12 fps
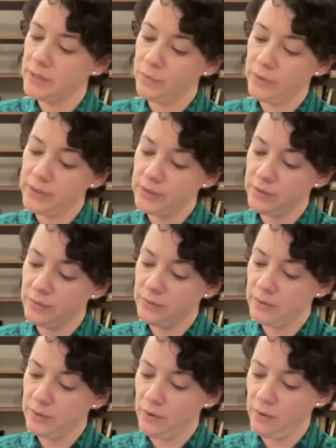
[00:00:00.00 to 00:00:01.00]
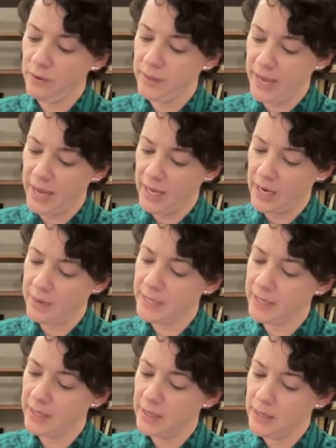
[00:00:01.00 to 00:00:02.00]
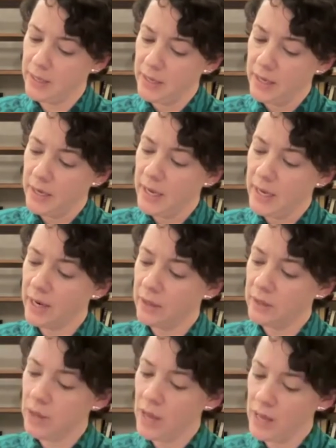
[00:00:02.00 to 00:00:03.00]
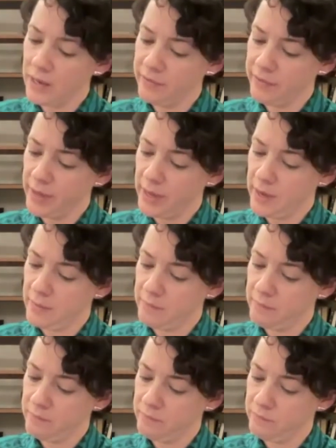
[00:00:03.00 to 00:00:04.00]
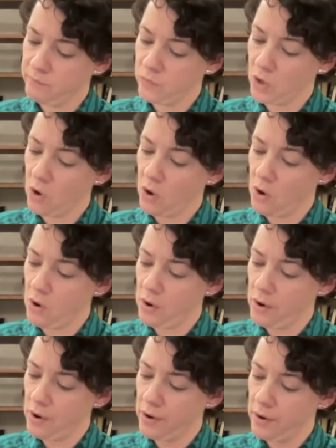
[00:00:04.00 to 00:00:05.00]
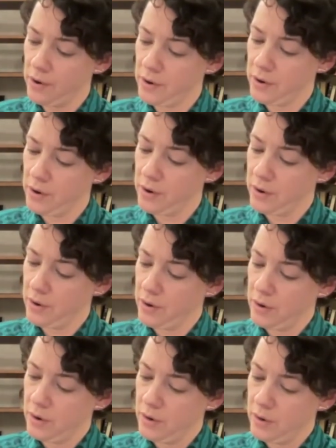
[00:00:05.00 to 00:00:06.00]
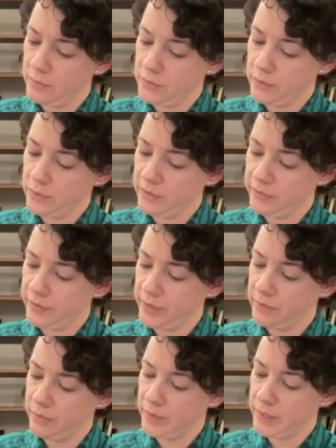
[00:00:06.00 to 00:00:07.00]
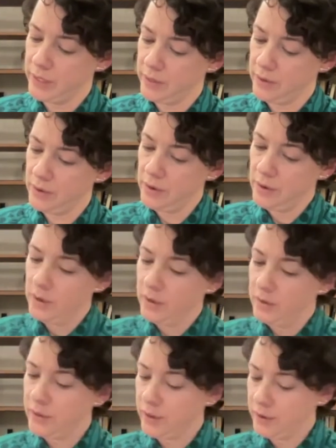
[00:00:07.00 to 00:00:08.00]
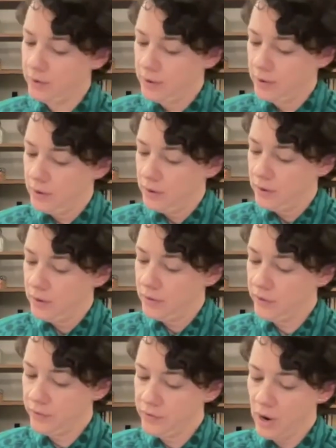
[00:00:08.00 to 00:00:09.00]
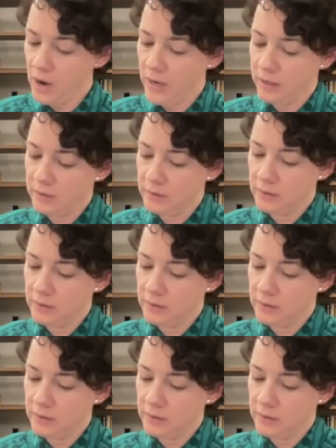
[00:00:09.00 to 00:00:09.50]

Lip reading: works that are that. I mean, and a lot of them are, trying to find one here. They're not,